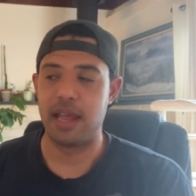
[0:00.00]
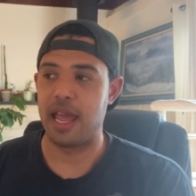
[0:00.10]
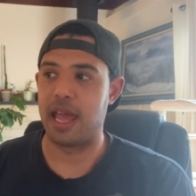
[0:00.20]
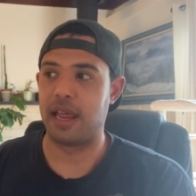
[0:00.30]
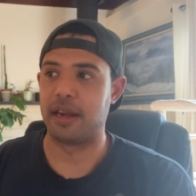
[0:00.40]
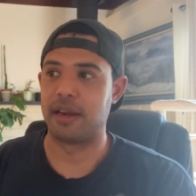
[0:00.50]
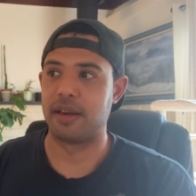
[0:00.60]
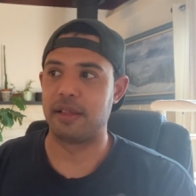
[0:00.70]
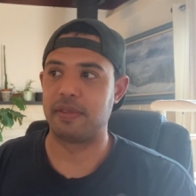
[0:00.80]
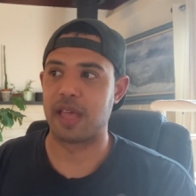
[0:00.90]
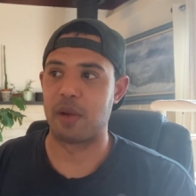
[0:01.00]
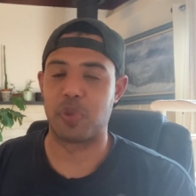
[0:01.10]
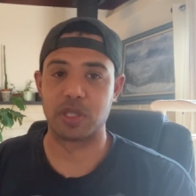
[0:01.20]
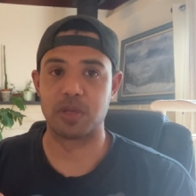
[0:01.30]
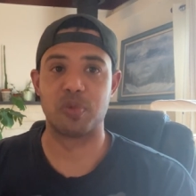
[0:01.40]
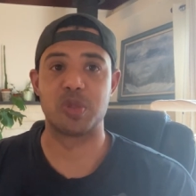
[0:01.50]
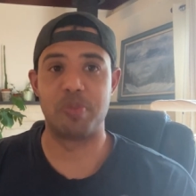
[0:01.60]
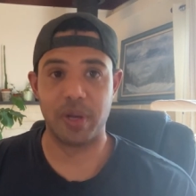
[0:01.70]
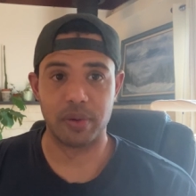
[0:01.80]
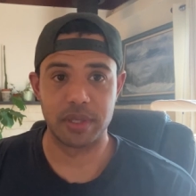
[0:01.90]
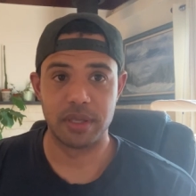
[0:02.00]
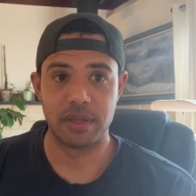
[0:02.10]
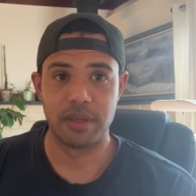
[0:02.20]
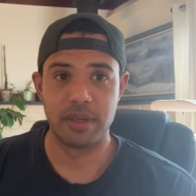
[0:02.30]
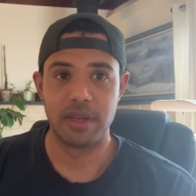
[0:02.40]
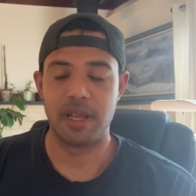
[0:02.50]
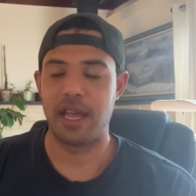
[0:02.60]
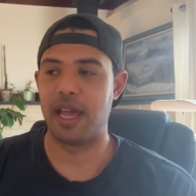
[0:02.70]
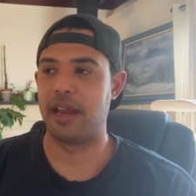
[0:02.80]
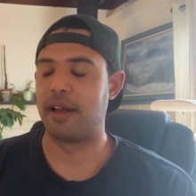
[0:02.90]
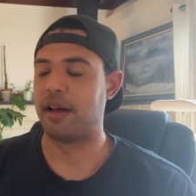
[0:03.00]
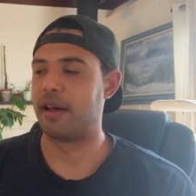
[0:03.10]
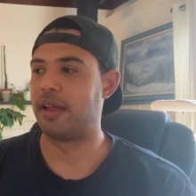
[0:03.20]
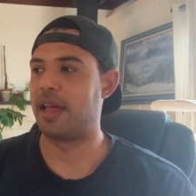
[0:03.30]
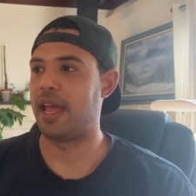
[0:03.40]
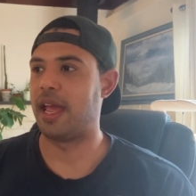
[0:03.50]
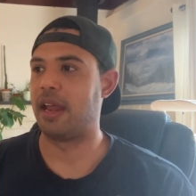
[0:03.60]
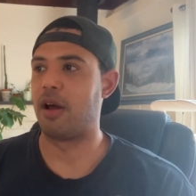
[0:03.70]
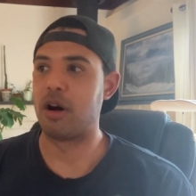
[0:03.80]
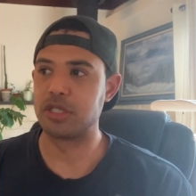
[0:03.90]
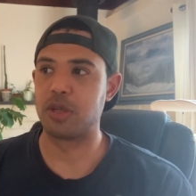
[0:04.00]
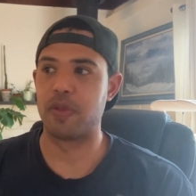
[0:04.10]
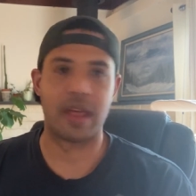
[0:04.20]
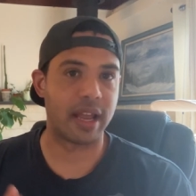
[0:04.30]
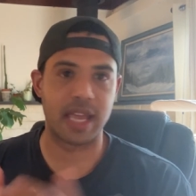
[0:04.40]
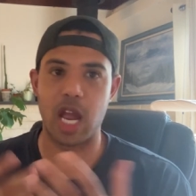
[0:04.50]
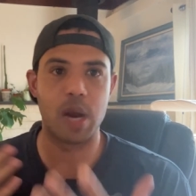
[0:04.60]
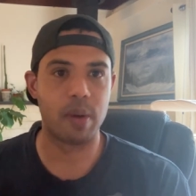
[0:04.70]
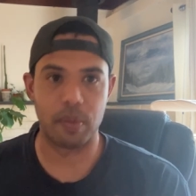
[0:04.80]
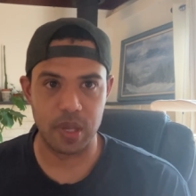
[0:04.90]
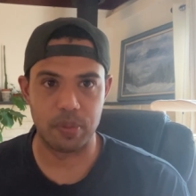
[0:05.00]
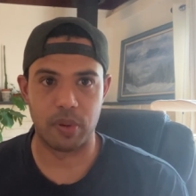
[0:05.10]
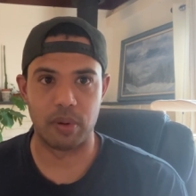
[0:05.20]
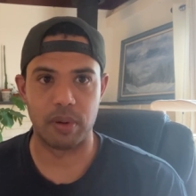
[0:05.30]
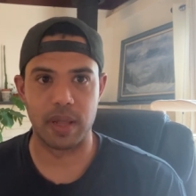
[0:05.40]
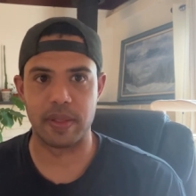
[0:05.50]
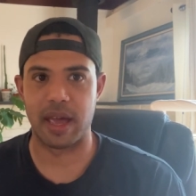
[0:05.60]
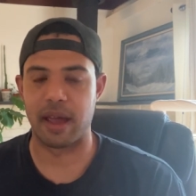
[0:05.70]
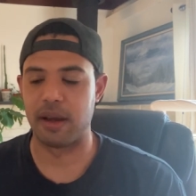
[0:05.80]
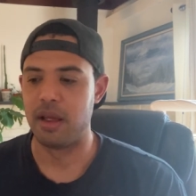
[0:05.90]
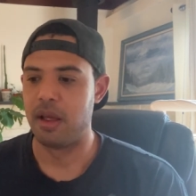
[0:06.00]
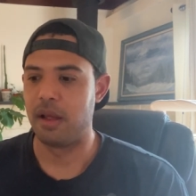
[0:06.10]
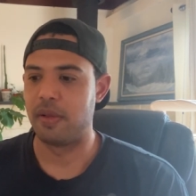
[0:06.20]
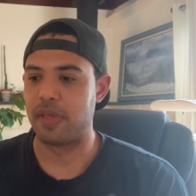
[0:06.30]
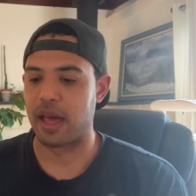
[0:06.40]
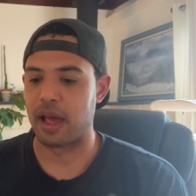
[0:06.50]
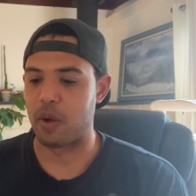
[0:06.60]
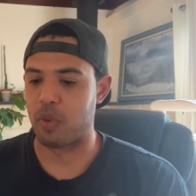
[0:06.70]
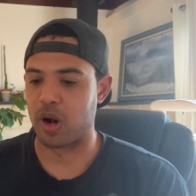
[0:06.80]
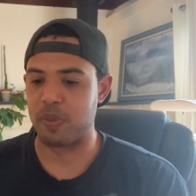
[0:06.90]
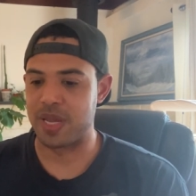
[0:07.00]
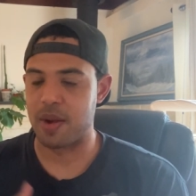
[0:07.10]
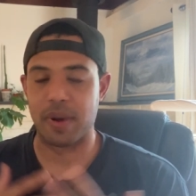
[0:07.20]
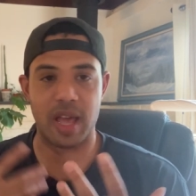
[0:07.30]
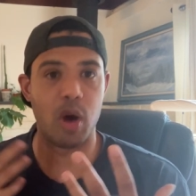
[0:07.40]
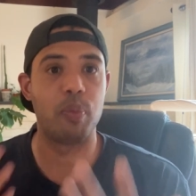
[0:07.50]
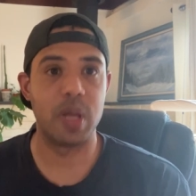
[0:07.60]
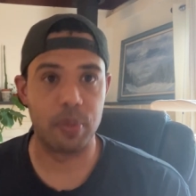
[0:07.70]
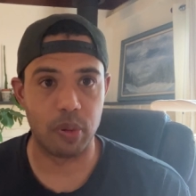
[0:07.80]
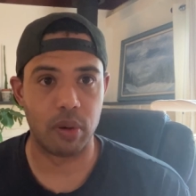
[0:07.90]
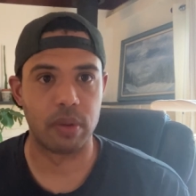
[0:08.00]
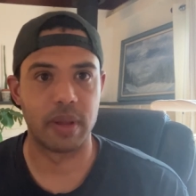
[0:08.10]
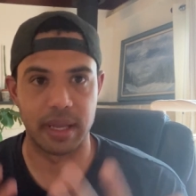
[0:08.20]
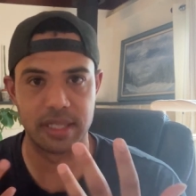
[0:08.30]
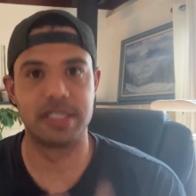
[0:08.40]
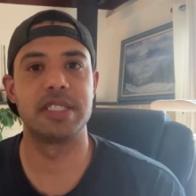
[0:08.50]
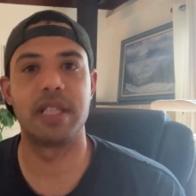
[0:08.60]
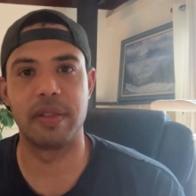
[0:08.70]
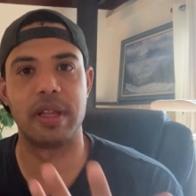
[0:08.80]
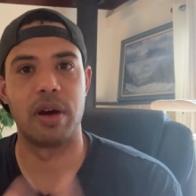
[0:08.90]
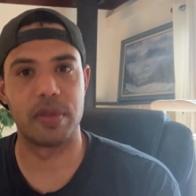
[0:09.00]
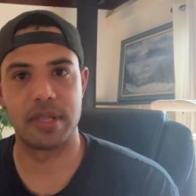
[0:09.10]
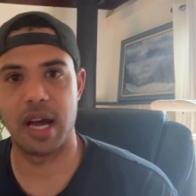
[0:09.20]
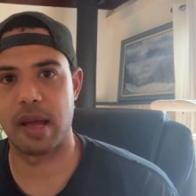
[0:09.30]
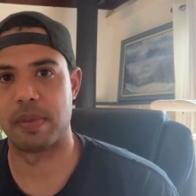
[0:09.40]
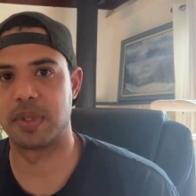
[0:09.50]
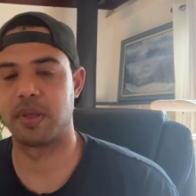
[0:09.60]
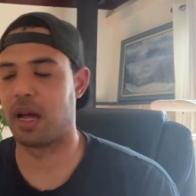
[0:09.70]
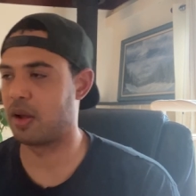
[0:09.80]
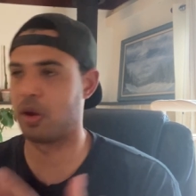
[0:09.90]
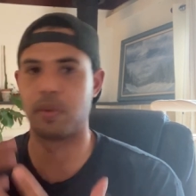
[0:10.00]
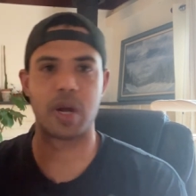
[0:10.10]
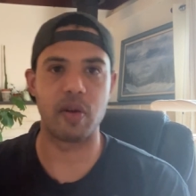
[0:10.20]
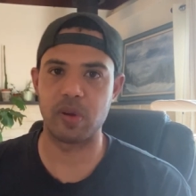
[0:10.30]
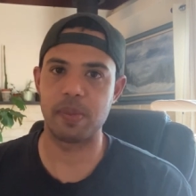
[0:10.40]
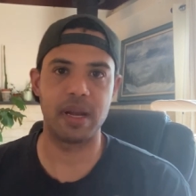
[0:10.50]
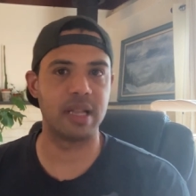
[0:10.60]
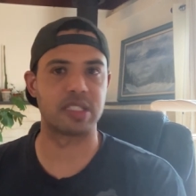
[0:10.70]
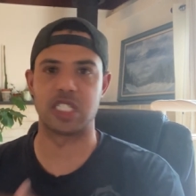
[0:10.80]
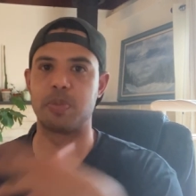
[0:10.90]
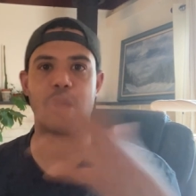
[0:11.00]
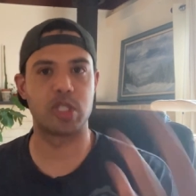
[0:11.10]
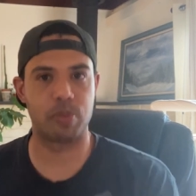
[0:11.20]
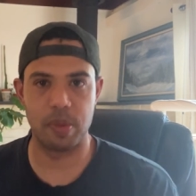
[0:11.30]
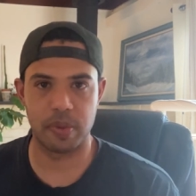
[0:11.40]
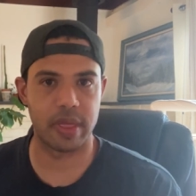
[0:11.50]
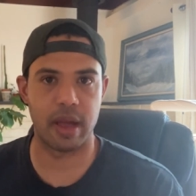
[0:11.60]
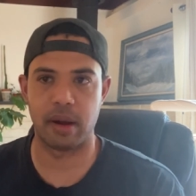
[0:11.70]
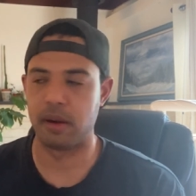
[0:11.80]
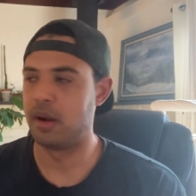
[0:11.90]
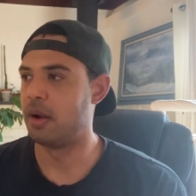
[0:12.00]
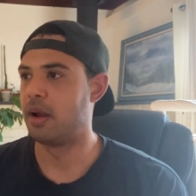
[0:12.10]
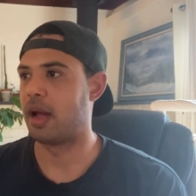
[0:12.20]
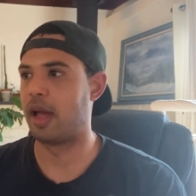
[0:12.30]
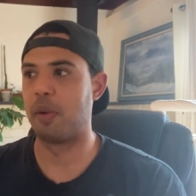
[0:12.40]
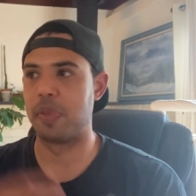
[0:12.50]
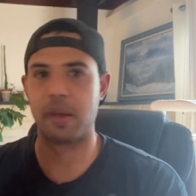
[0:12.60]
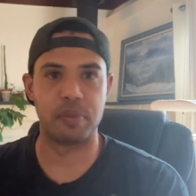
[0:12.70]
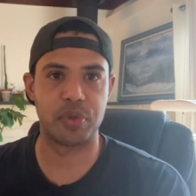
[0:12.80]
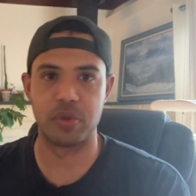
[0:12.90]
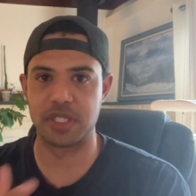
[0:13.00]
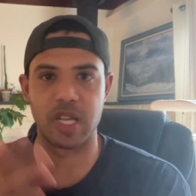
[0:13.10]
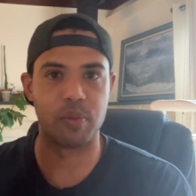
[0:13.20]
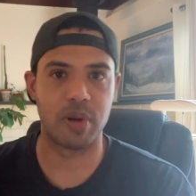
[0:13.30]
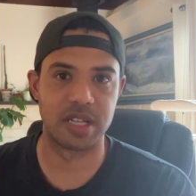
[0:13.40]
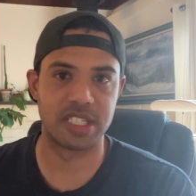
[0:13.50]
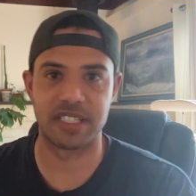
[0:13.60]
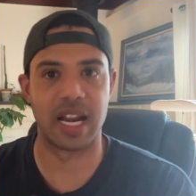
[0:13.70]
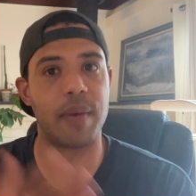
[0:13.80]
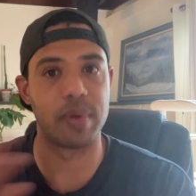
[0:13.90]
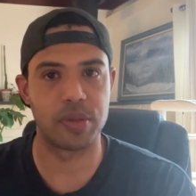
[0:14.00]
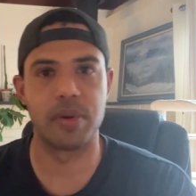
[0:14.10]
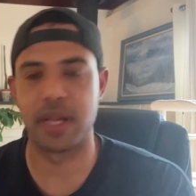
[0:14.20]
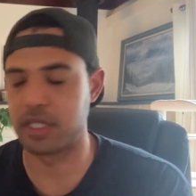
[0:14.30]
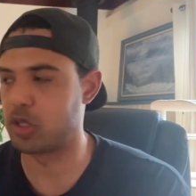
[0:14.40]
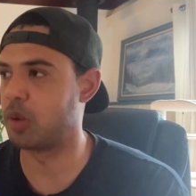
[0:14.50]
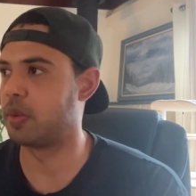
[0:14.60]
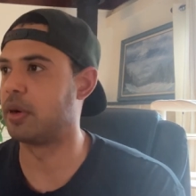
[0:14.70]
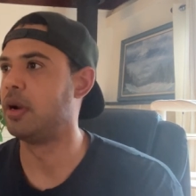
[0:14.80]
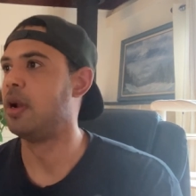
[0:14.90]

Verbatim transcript: And that person was built. And, uh, and also that I care about people, and that, that I want to be able to help people, like, consistently all the time. It's, I go to recovery meetings, I sponsor people there. I help them through the same process that I went through to get sober.